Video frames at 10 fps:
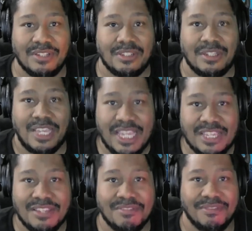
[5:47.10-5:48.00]

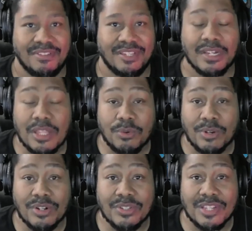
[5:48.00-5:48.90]
Eve. In other
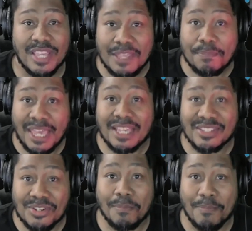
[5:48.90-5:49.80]
words, he pays
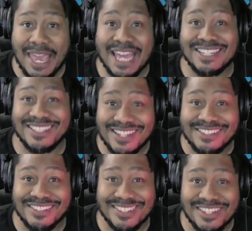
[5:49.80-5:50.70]
her mad
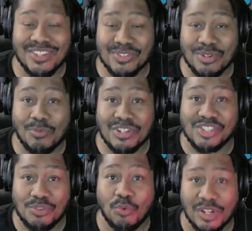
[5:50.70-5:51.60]
attention and tells her what she
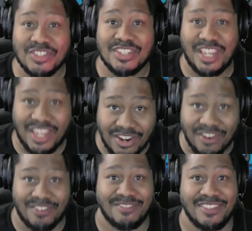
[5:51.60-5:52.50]
wants to hear.
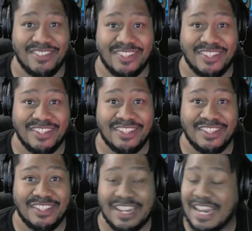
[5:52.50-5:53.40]

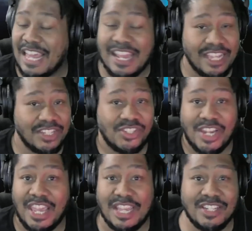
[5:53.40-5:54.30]
That hadn't
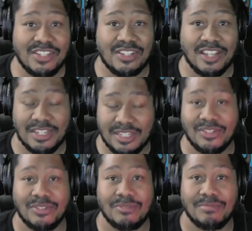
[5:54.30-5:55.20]
changed
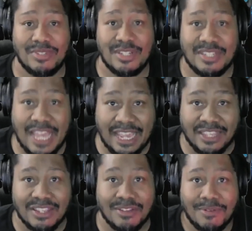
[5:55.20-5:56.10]
until today.
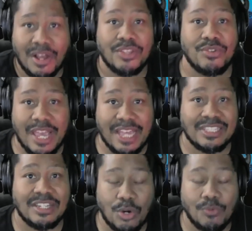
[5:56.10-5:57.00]
For all you guys
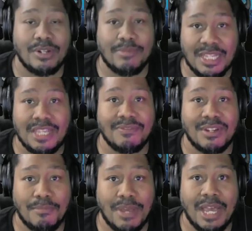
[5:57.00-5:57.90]
that don't really believe in the
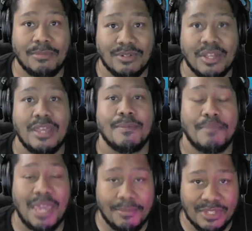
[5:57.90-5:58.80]
Bible,
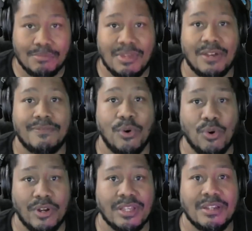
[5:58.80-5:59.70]
maybe it's
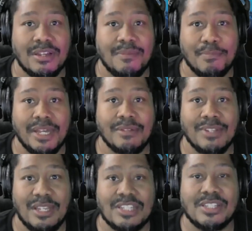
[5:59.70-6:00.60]
metaphoric, but
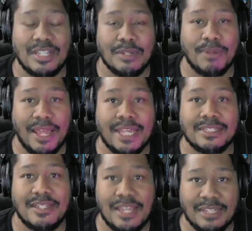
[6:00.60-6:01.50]
it still applies today.